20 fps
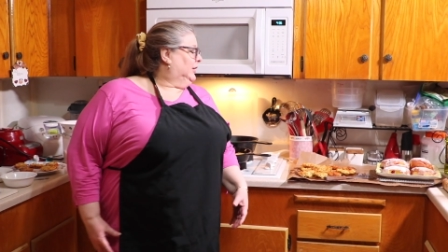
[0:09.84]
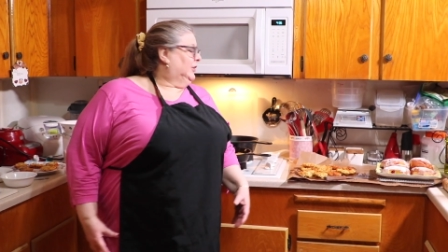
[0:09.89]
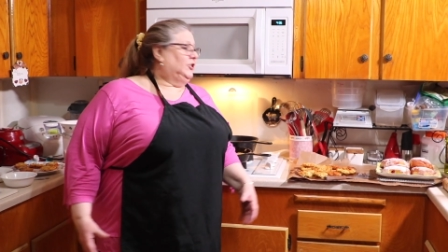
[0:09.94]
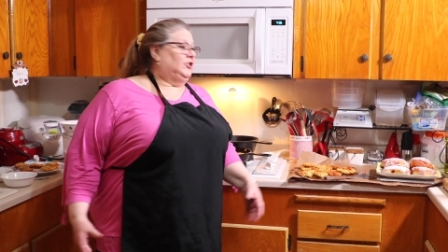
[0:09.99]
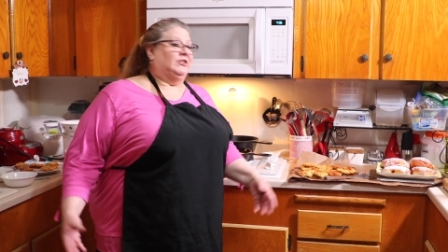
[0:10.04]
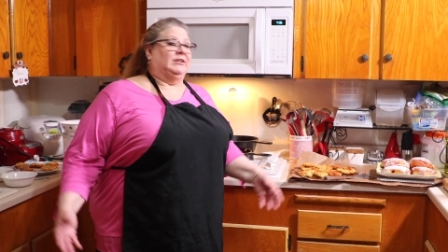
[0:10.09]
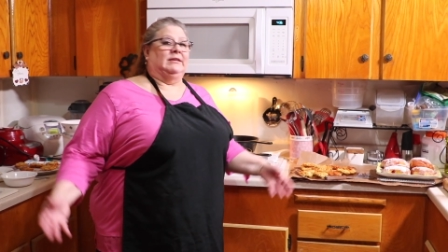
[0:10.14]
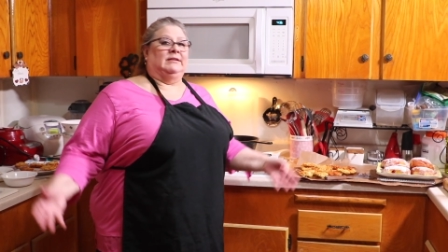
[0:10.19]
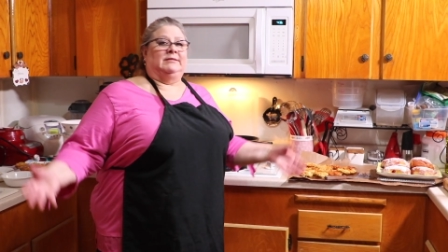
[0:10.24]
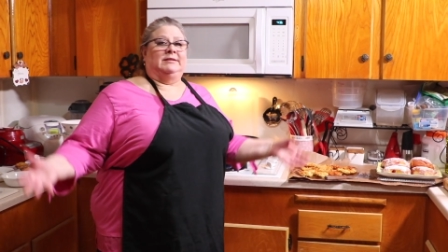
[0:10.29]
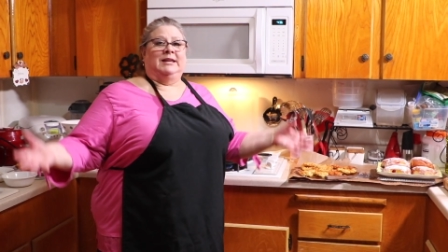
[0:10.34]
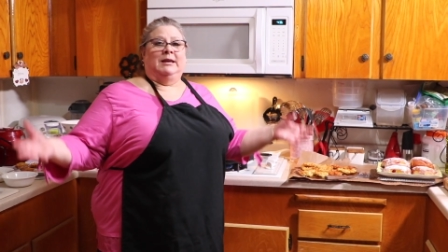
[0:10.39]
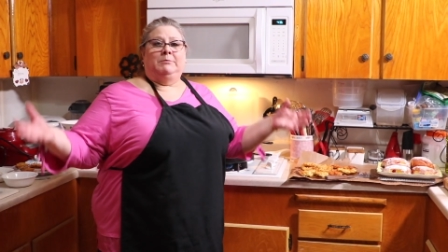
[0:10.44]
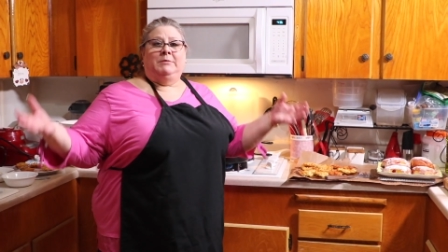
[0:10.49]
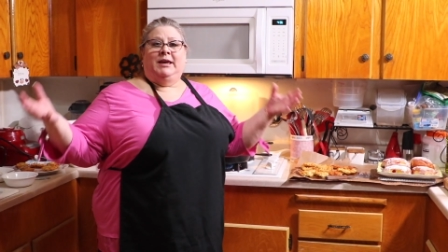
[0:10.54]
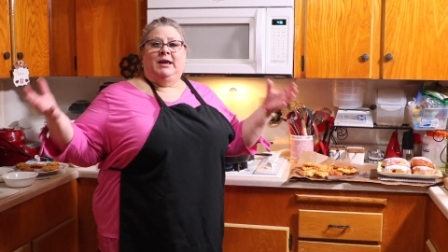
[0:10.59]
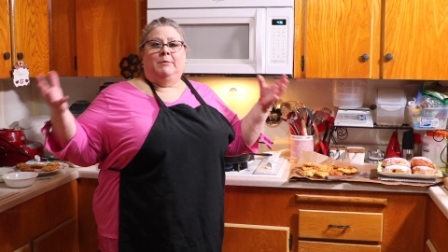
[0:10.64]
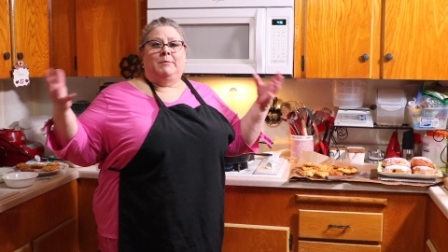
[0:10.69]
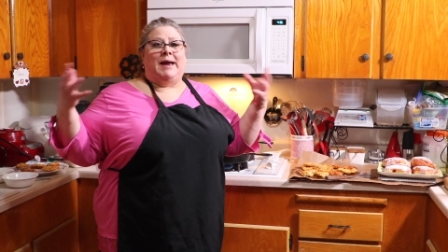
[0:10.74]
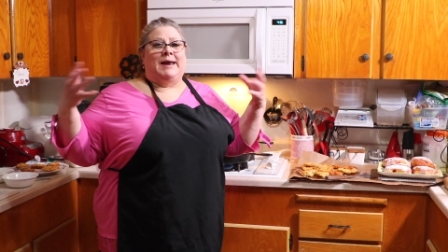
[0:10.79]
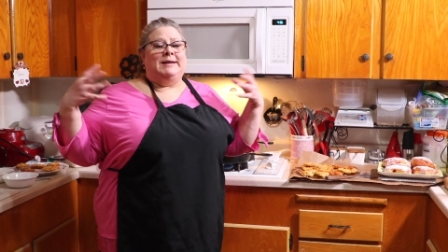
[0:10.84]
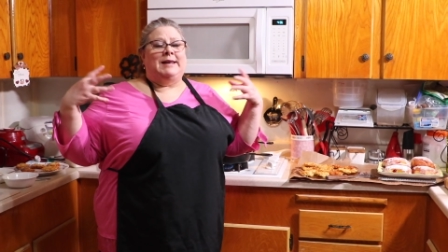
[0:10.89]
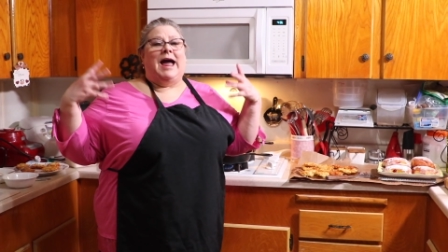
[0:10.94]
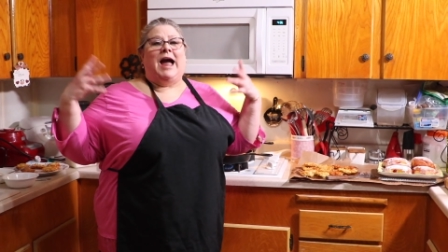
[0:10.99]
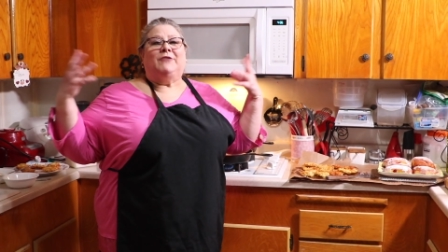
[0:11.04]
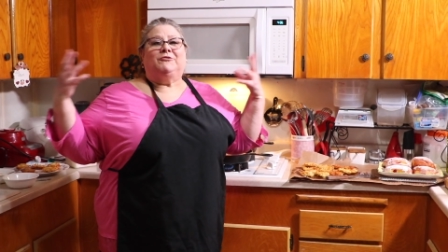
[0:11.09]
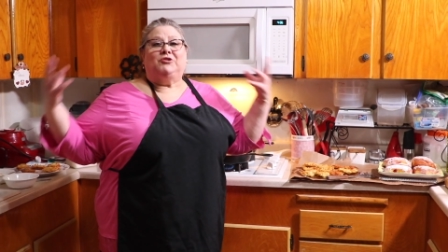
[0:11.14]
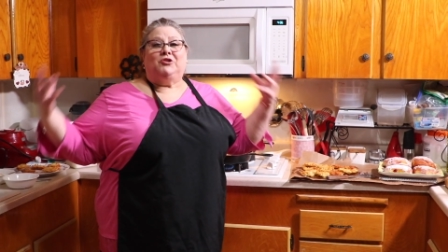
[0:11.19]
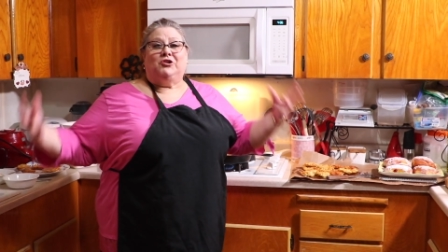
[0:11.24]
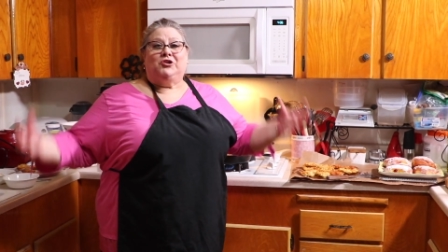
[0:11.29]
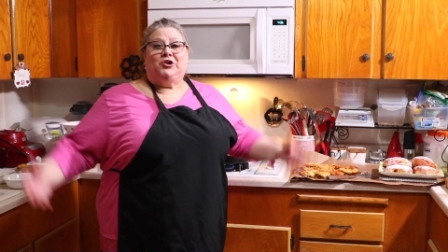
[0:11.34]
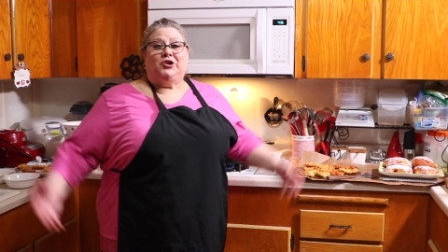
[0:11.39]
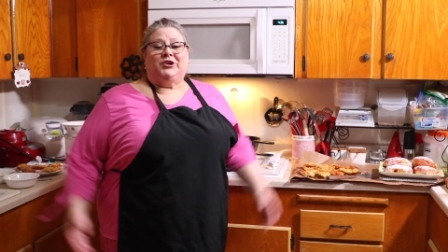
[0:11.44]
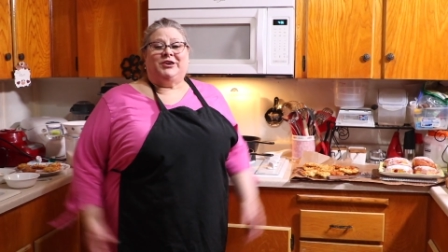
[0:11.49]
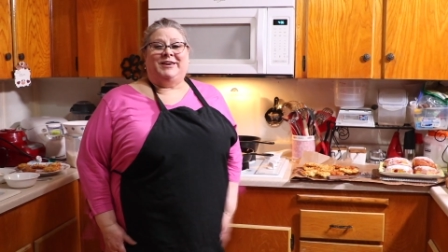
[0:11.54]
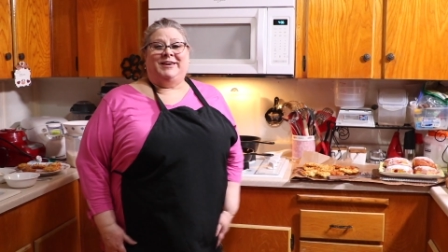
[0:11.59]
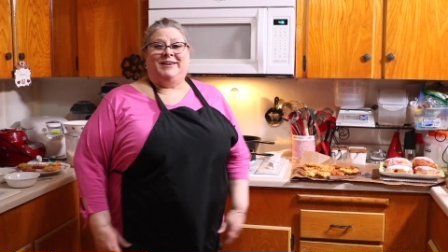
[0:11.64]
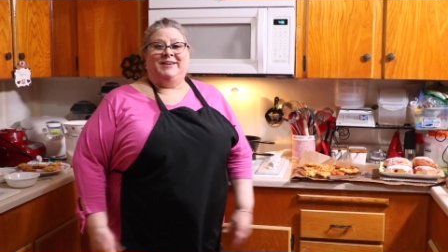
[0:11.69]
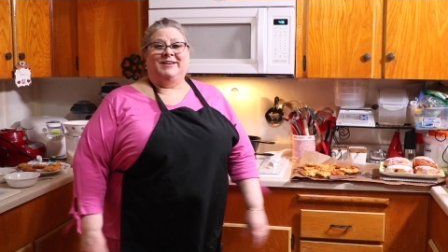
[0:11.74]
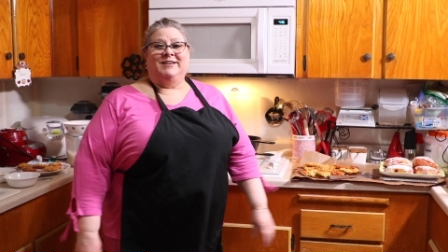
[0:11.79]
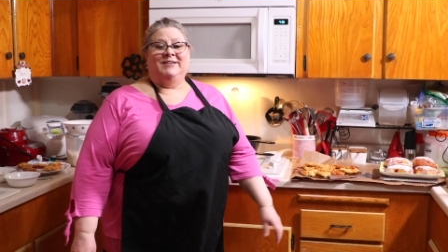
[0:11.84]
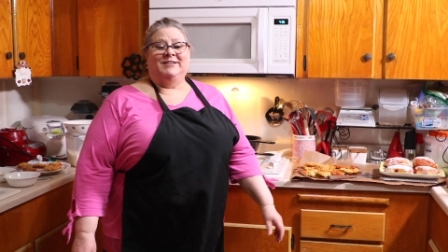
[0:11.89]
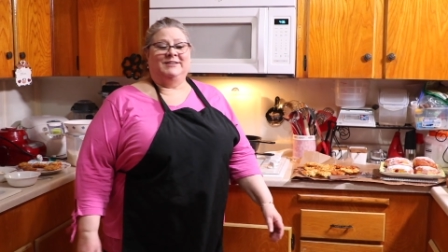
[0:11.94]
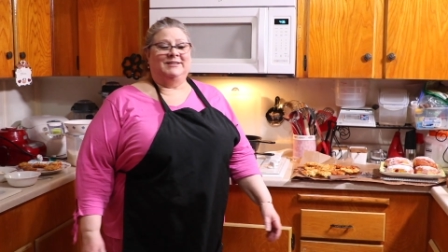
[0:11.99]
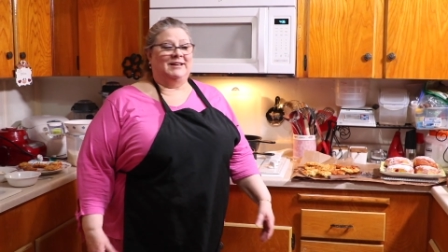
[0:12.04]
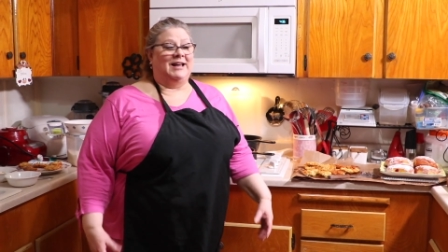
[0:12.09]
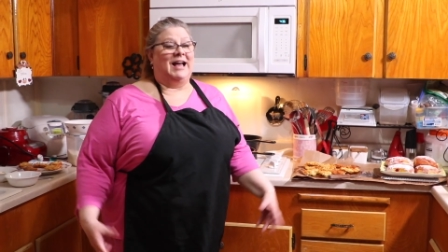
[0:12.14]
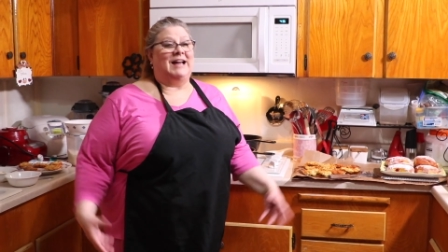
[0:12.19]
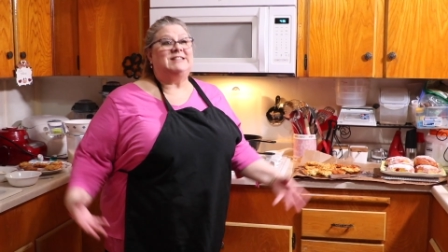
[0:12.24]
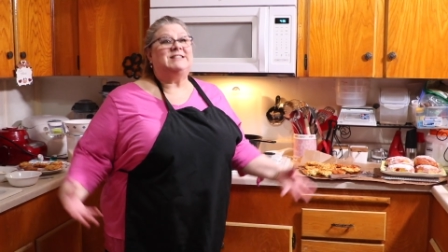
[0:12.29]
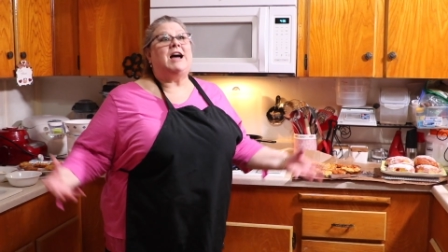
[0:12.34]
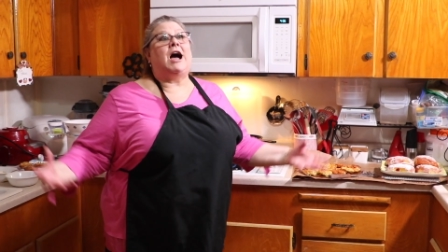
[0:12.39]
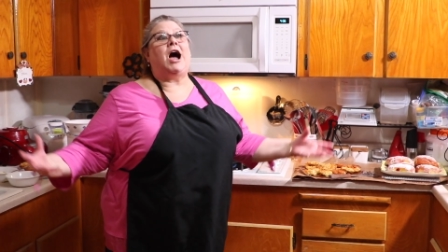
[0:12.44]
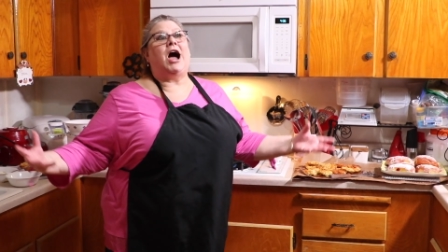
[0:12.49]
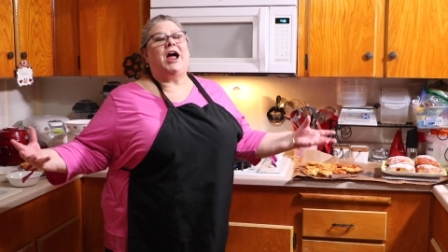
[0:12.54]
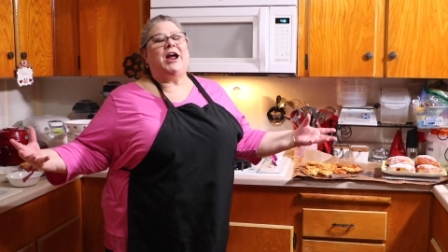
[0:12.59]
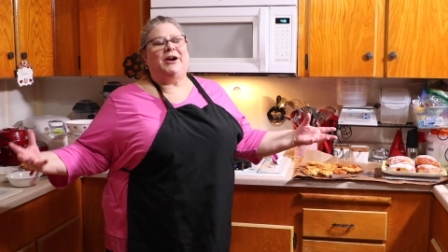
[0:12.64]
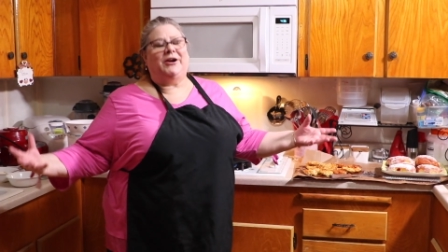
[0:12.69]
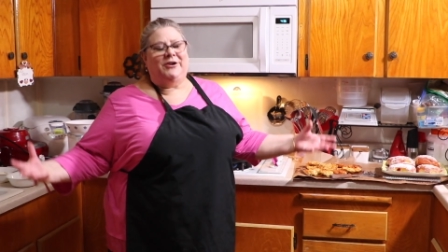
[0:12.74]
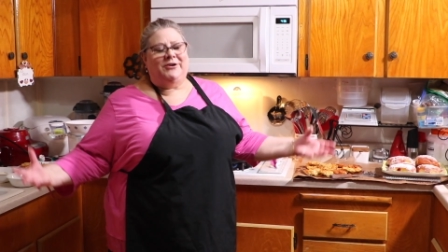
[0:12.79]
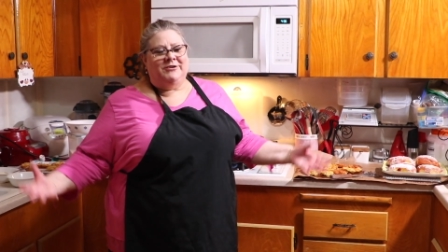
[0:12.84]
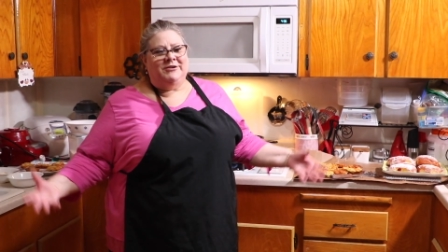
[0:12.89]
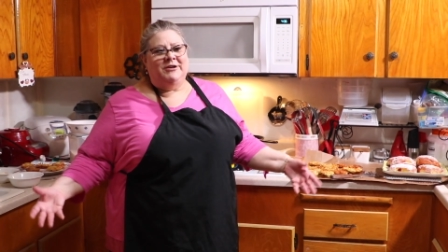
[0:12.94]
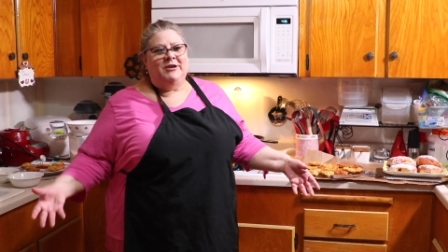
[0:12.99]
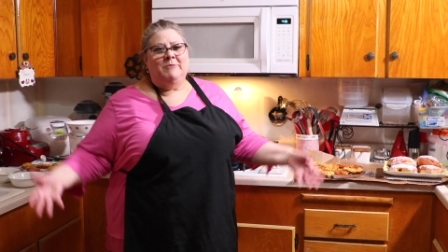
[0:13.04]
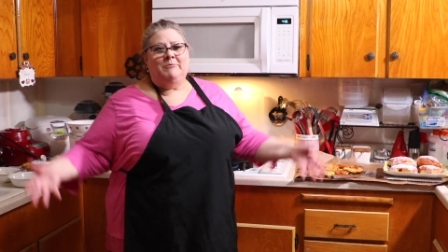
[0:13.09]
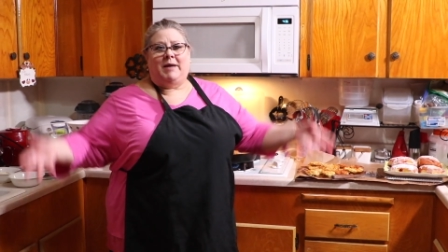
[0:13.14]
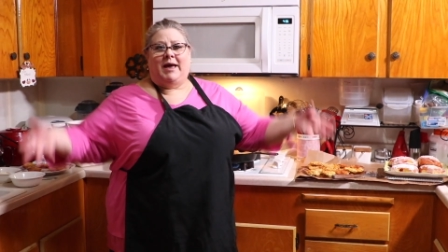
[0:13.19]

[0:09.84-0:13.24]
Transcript: You can see me in my natural cooking attire.